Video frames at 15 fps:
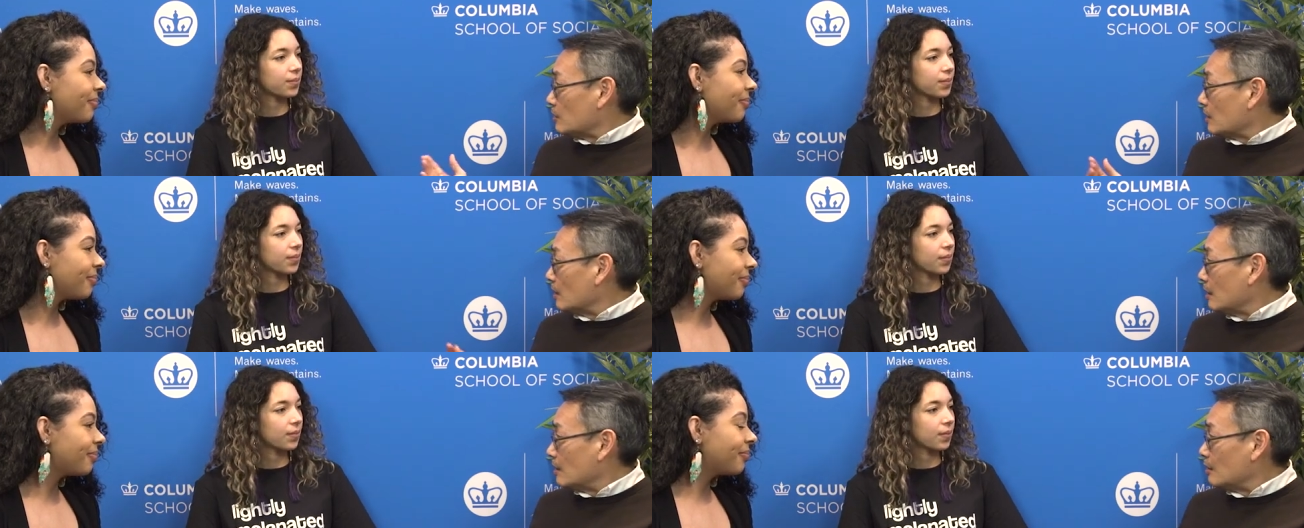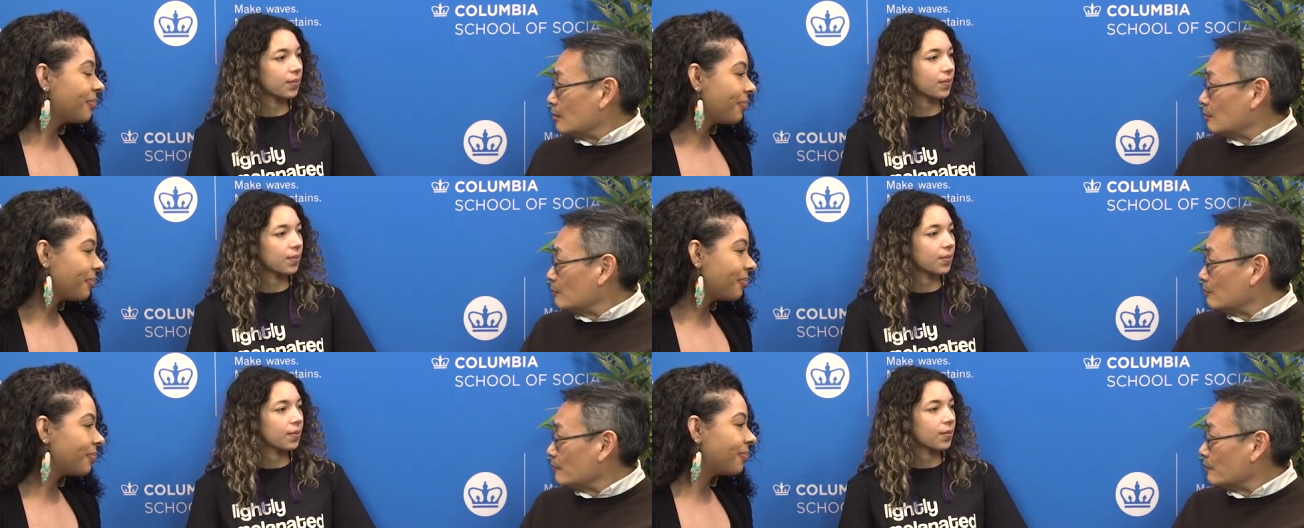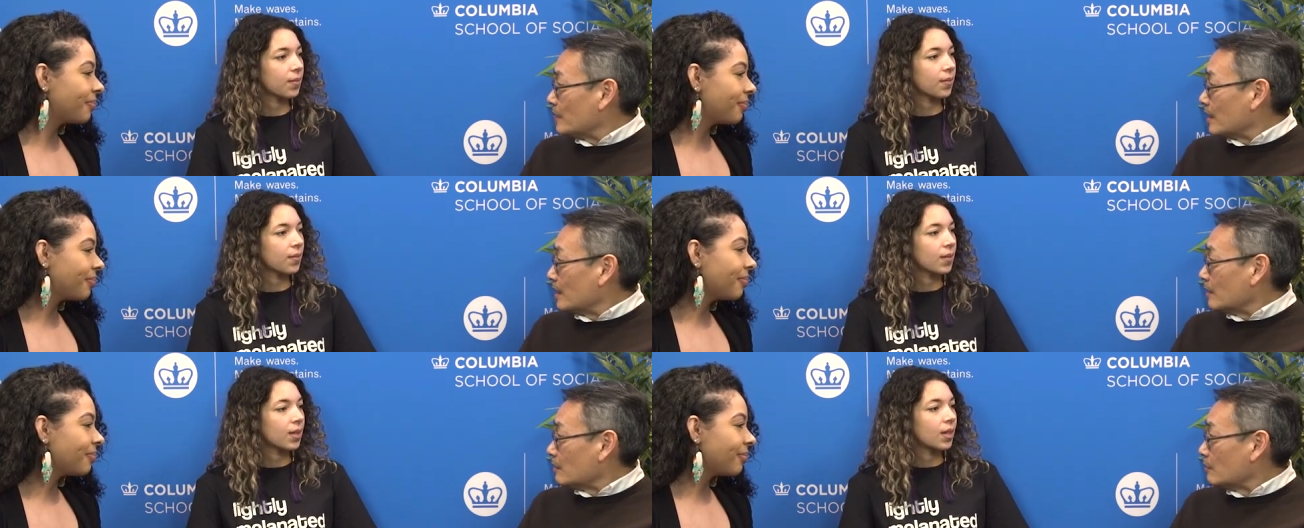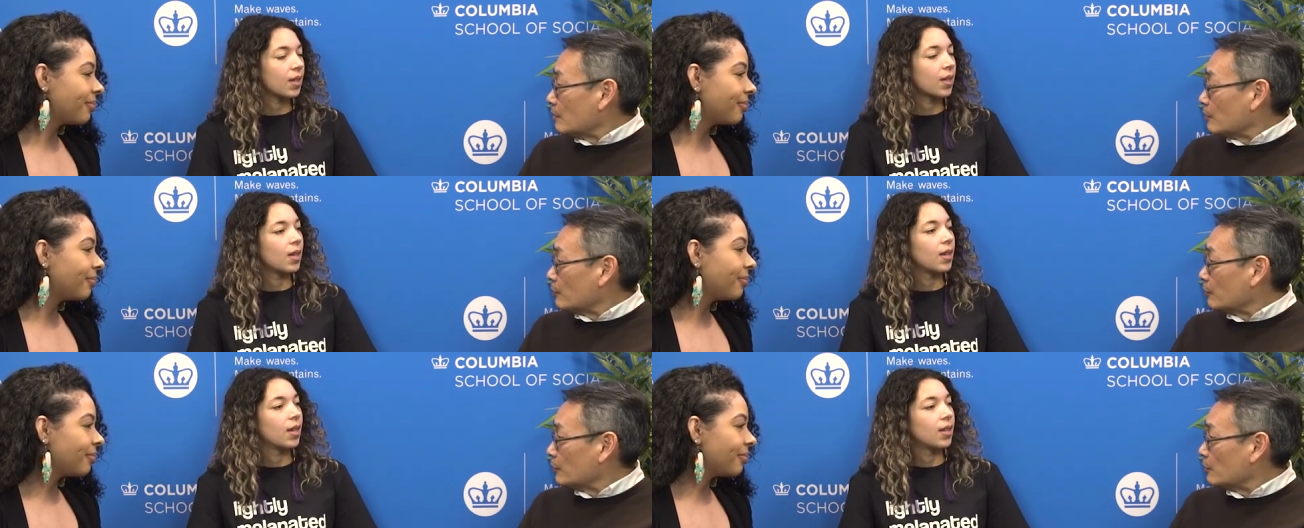Speaker 1: Um, you know,
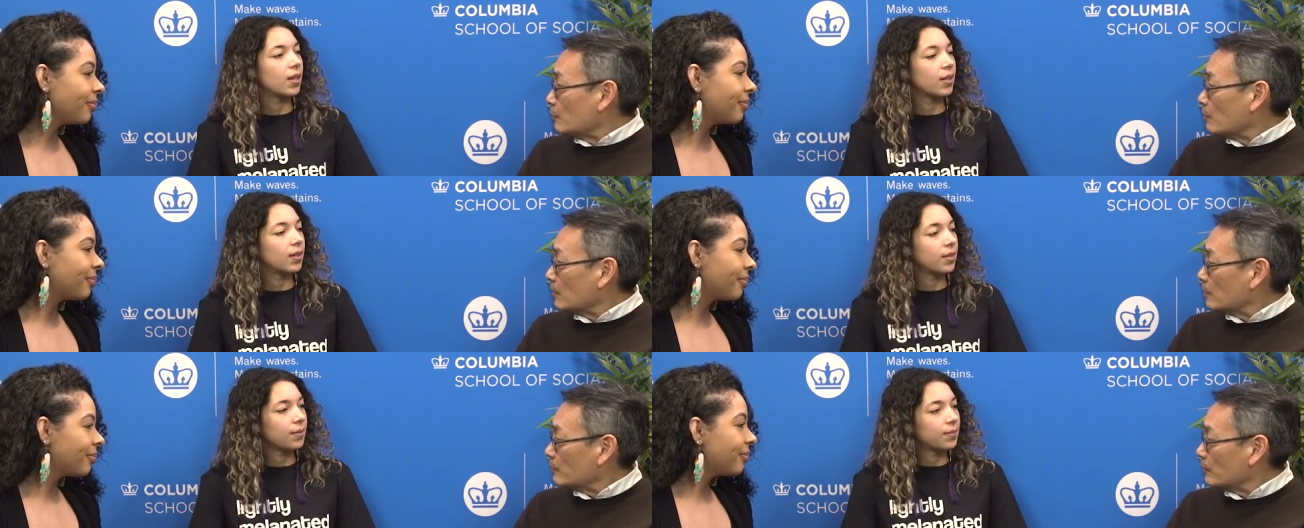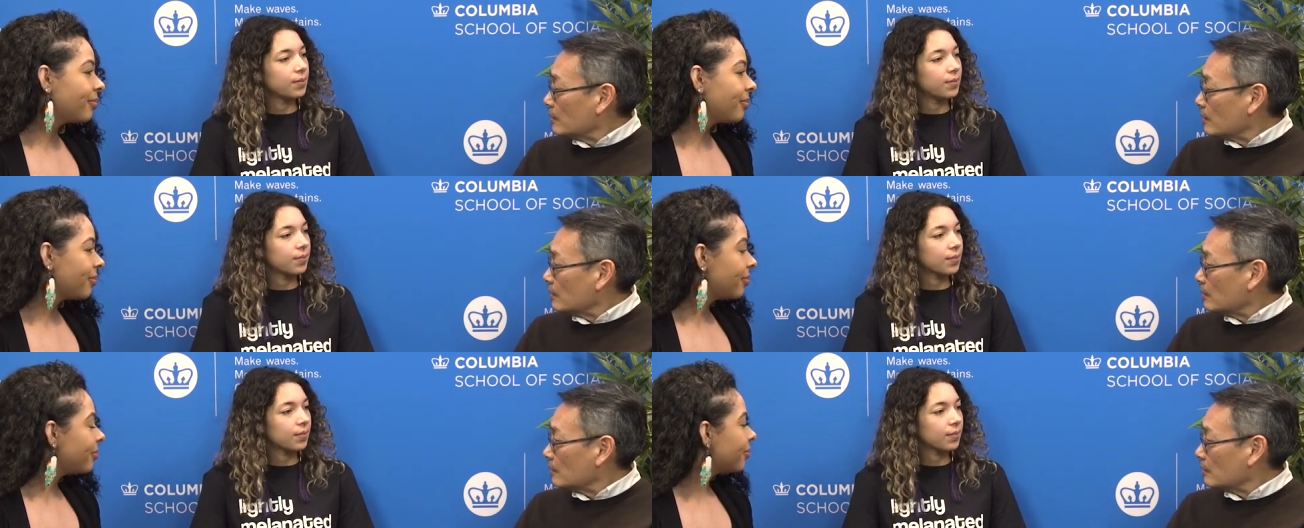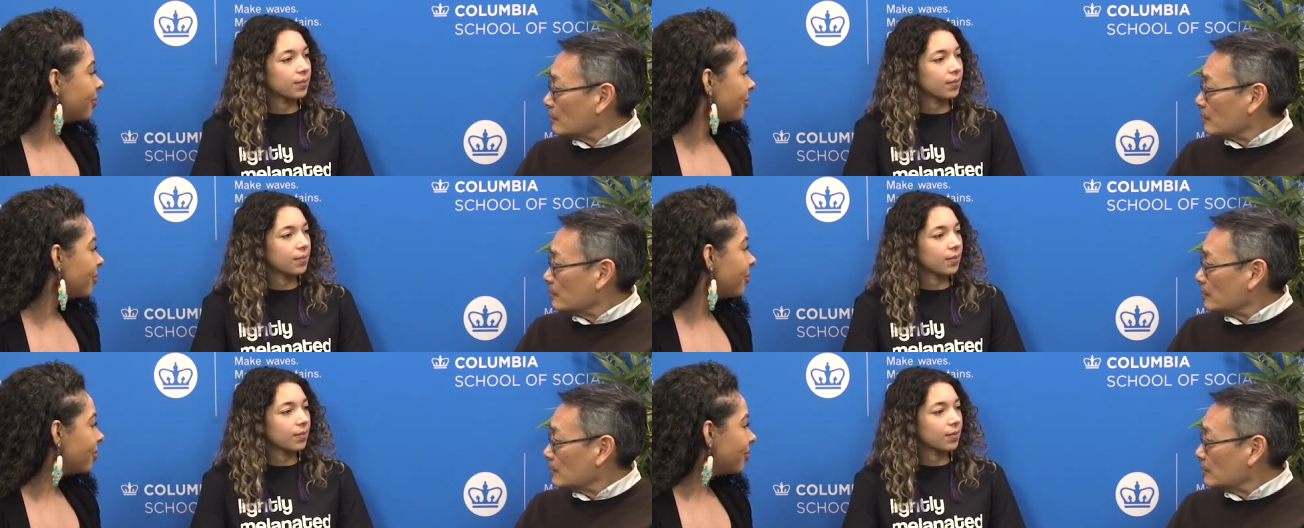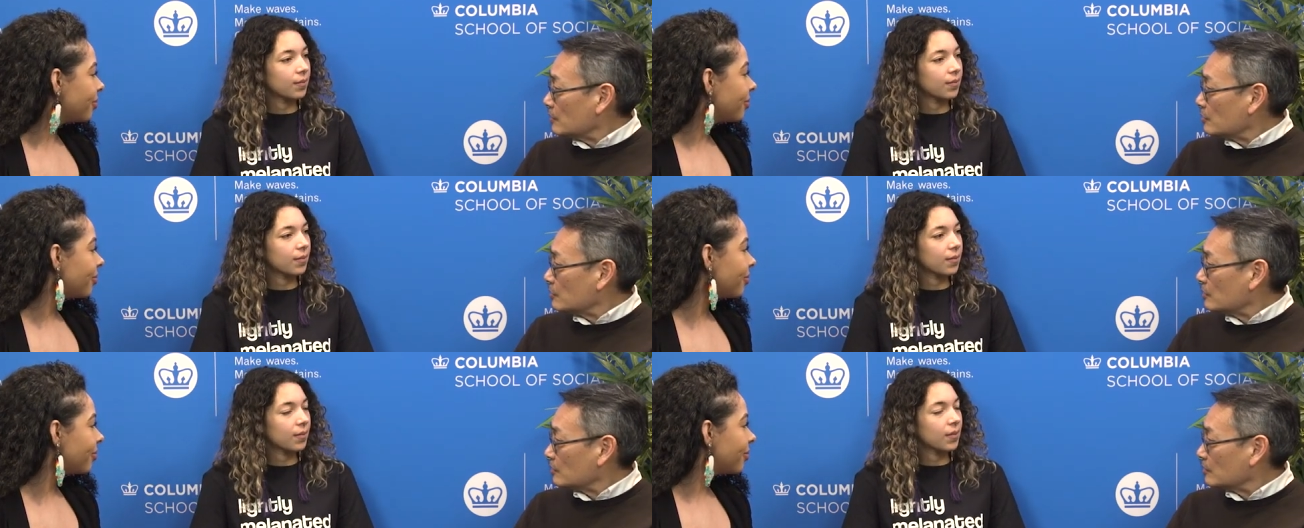through your work with the Urban
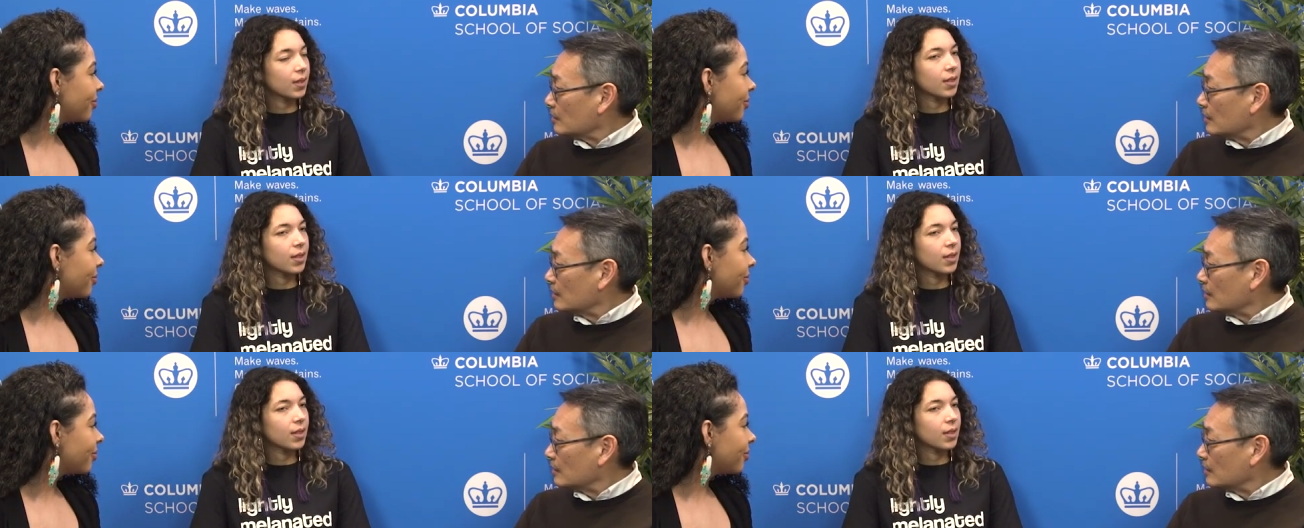Indigenous